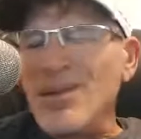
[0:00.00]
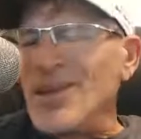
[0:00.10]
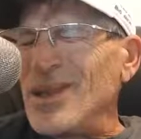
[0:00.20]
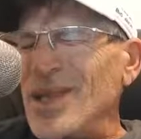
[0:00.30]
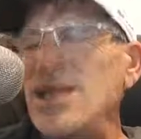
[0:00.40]

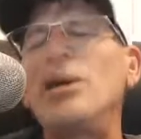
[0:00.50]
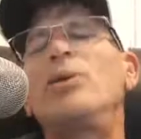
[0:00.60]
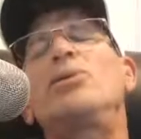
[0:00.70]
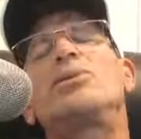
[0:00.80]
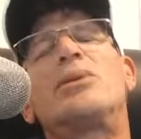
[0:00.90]

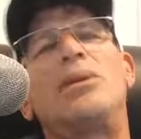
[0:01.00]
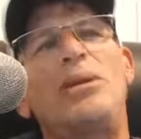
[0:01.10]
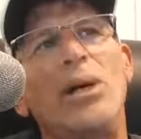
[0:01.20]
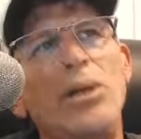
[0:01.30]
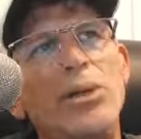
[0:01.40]
EOS and
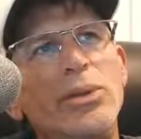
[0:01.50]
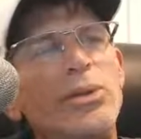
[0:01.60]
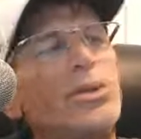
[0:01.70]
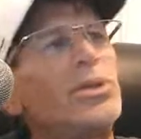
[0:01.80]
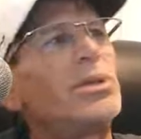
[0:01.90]

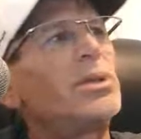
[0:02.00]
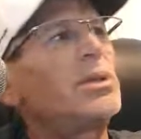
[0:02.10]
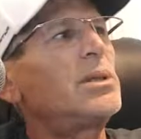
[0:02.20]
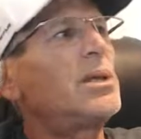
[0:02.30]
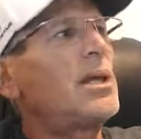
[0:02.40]
Doge.
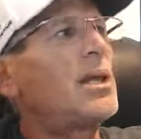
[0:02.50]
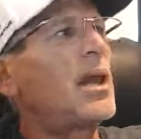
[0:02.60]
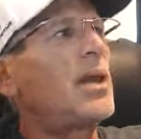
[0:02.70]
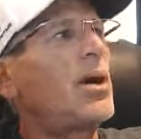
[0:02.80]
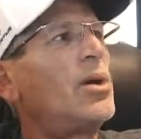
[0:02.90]

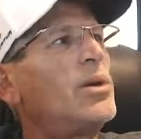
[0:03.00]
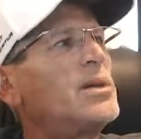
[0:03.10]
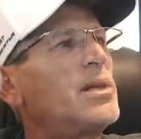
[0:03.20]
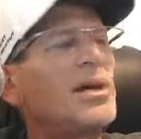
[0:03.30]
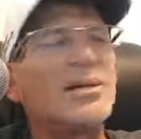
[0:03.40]
Elon always
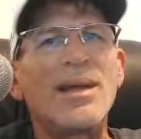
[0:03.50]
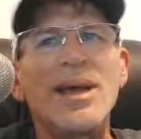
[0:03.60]
does that,